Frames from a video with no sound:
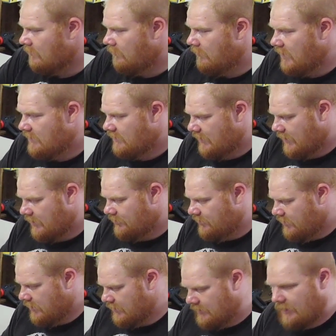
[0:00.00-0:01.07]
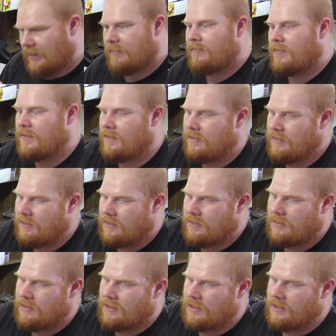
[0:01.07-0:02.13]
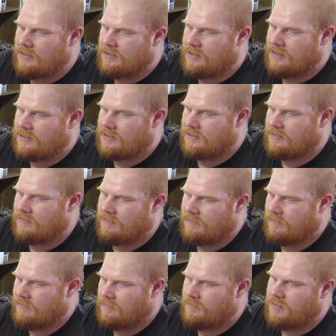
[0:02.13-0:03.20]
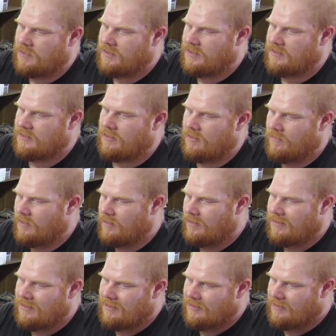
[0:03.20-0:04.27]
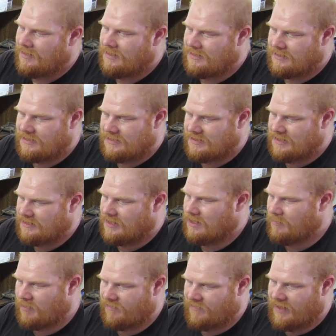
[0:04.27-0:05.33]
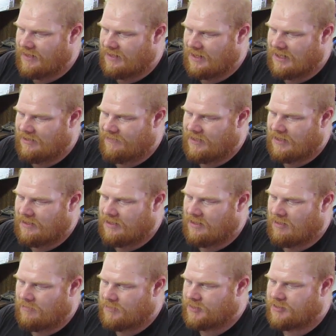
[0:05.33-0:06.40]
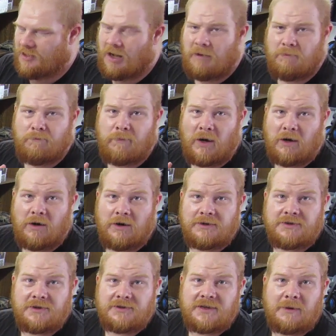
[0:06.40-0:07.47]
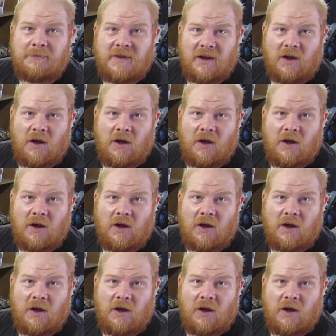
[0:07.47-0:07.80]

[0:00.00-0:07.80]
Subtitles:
mustache duct tape, and just put this over. This is just going to prevent kind of any little sharp burrs or something